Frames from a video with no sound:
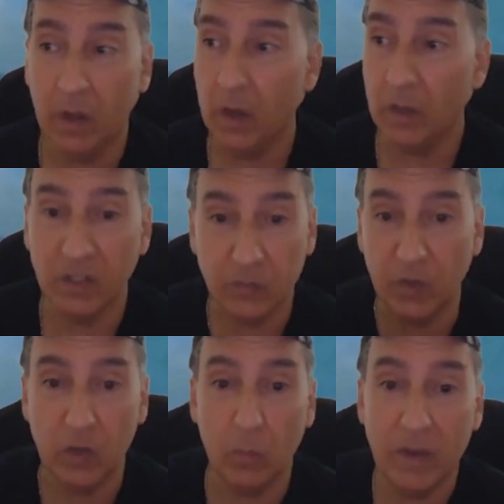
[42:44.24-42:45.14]
This
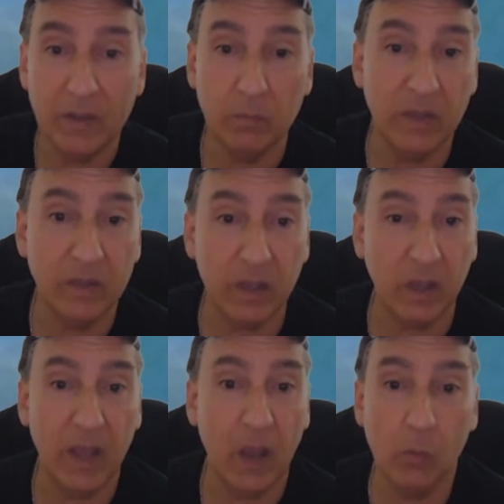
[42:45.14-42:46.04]
video may take
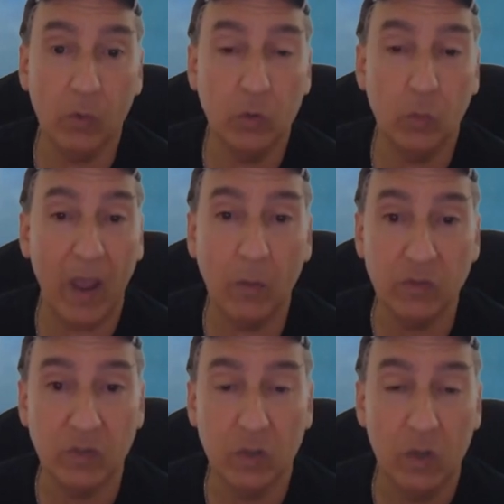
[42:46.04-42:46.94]
an hour or 2
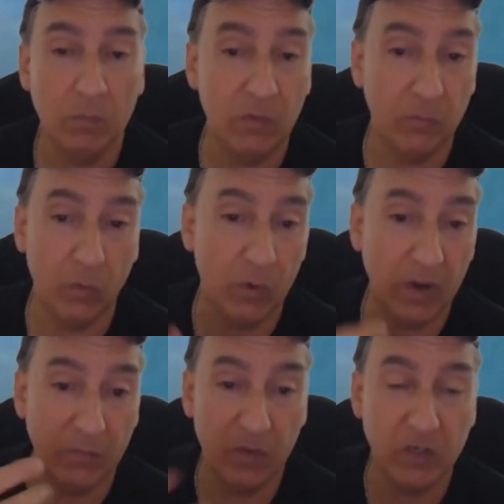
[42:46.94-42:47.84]
hours before
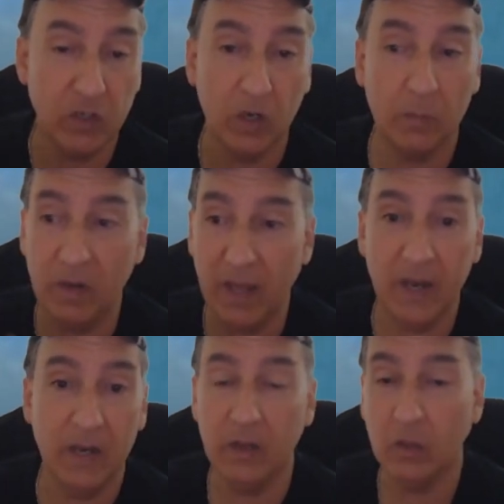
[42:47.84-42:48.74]
I finish it up and
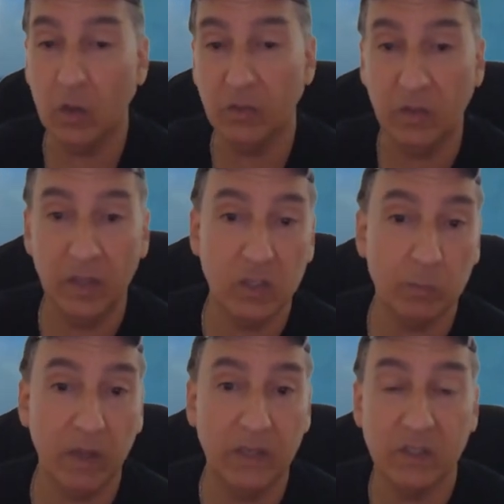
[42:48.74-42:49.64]
edit and cut things,
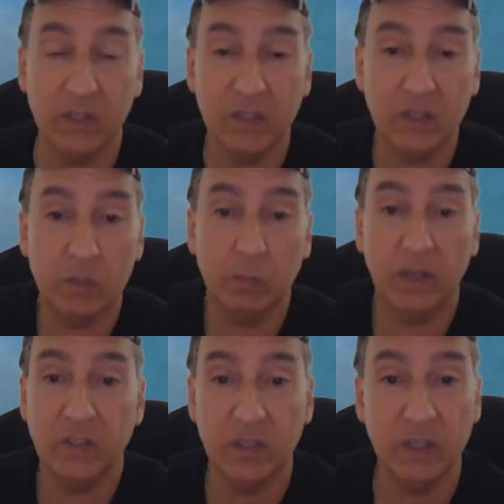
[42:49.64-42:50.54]
splice things
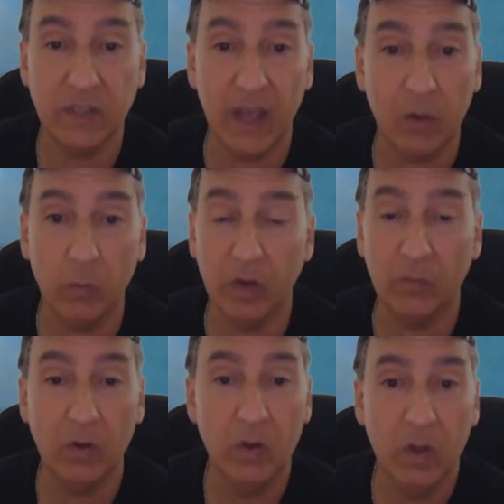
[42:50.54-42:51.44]
out,
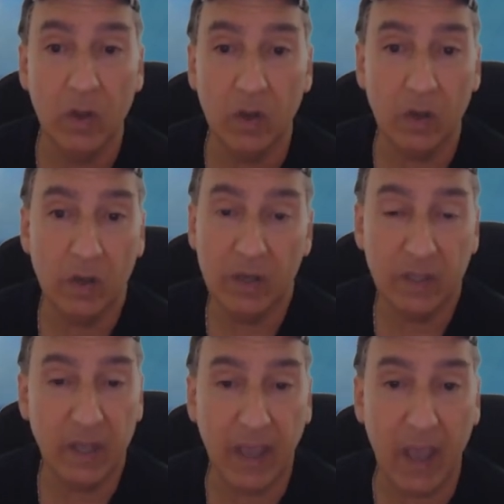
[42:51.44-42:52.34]
whatever. It can
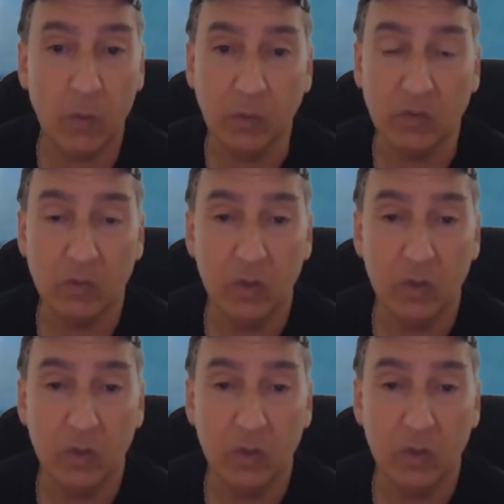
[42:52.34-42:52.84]
take hours.